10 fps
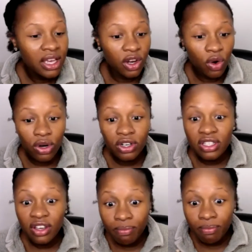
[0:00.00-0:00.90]
in order
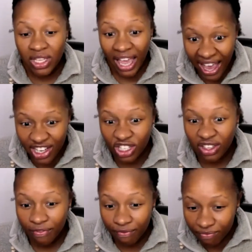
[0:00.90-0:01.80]
to
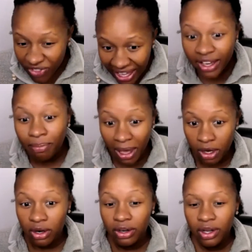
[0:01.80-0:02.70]
actually think
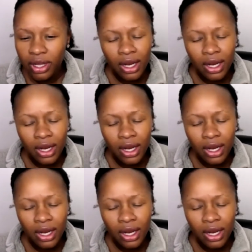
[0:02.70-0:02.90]
better.